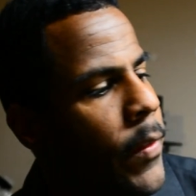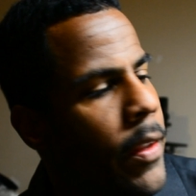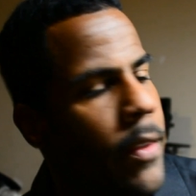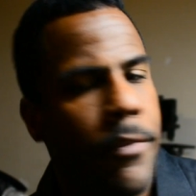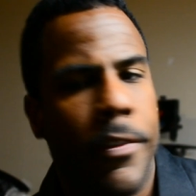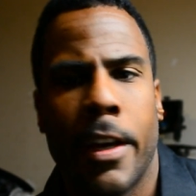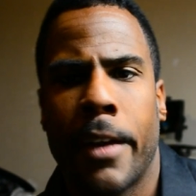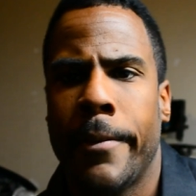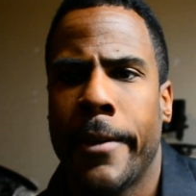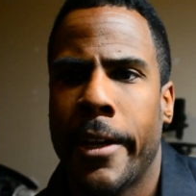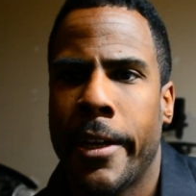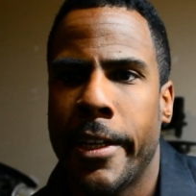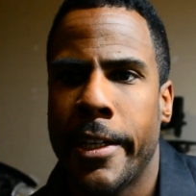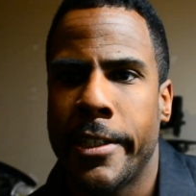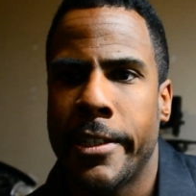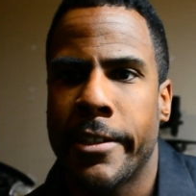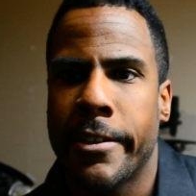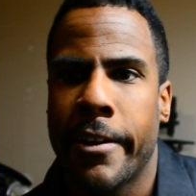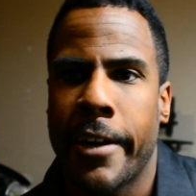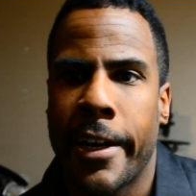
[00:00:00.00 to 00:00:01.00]
Find me on
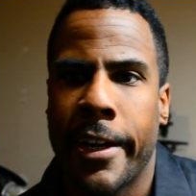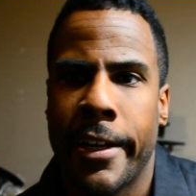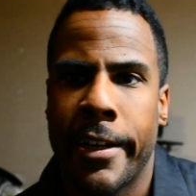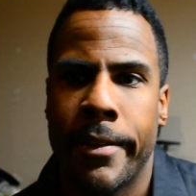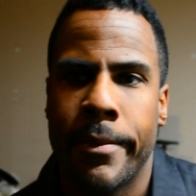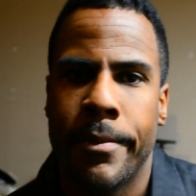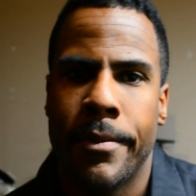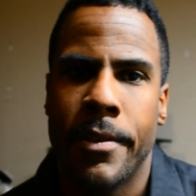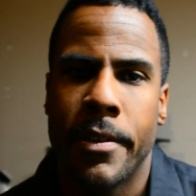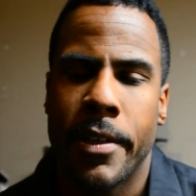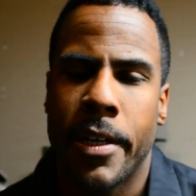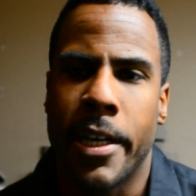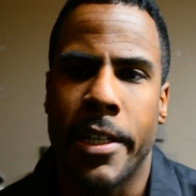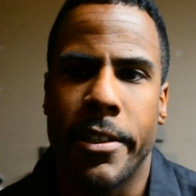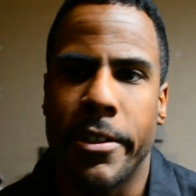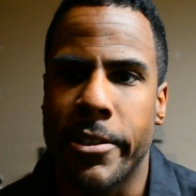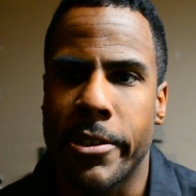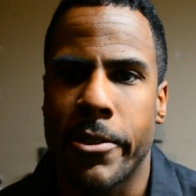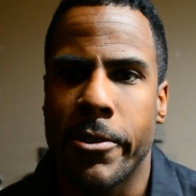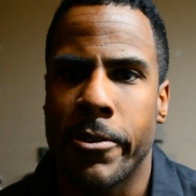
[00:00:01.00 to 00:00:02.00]
Instagram,
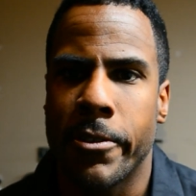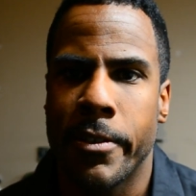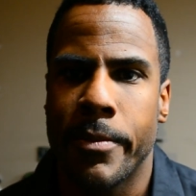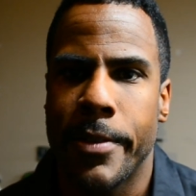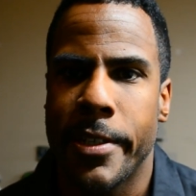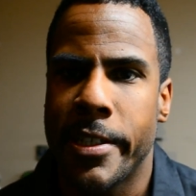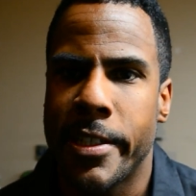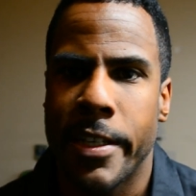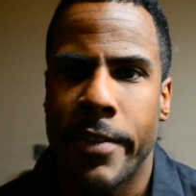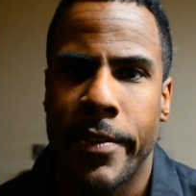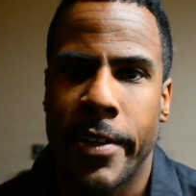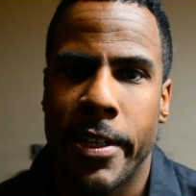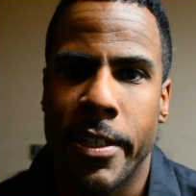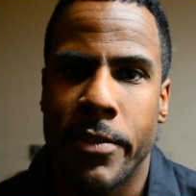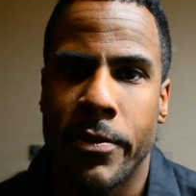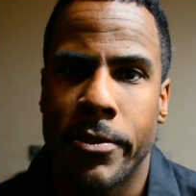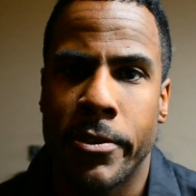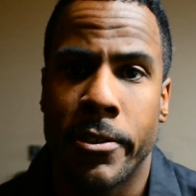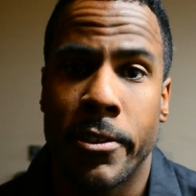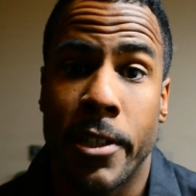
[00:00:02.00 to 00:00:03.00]

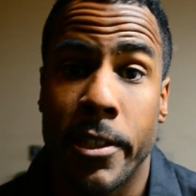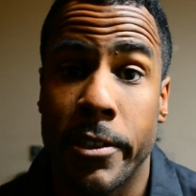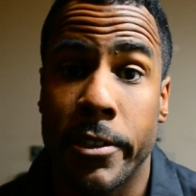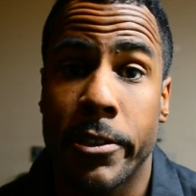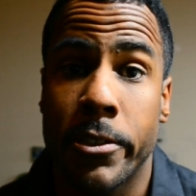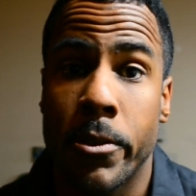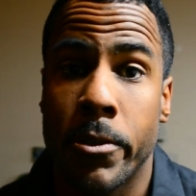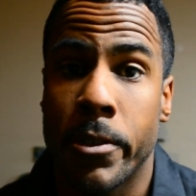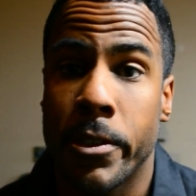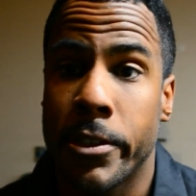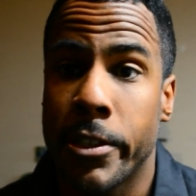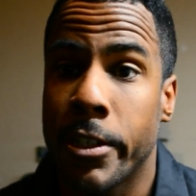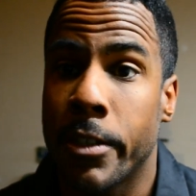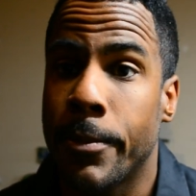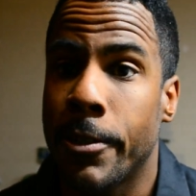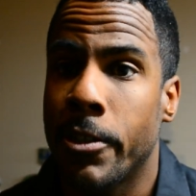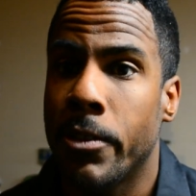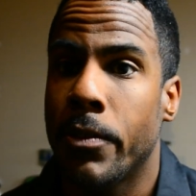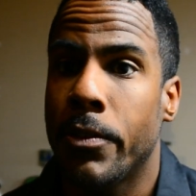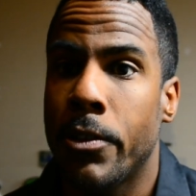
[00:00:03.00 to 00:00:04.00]

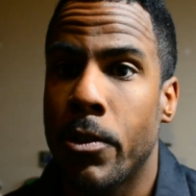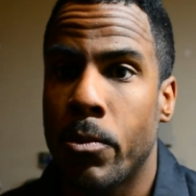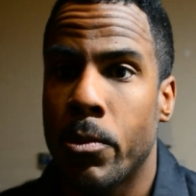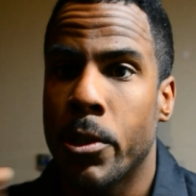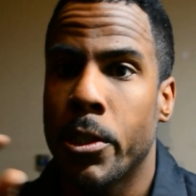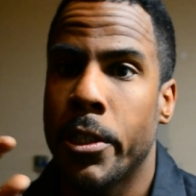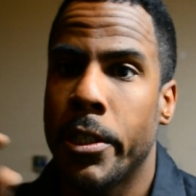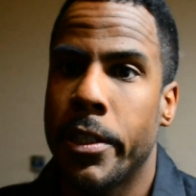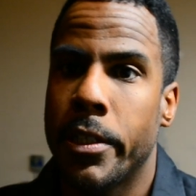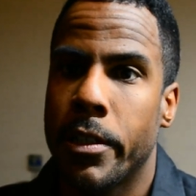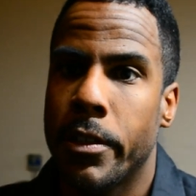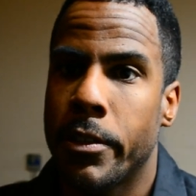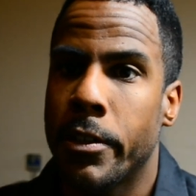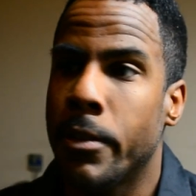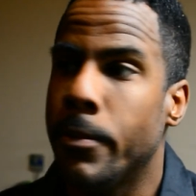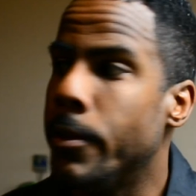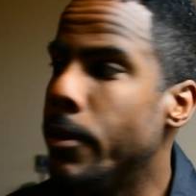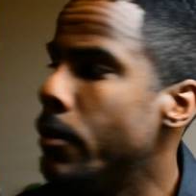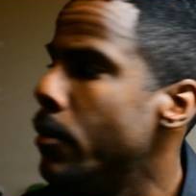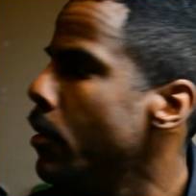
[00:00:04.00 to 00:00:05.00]
_B7S4_turbo, the word
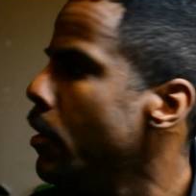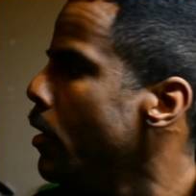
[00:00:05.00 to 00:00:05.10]
turbo.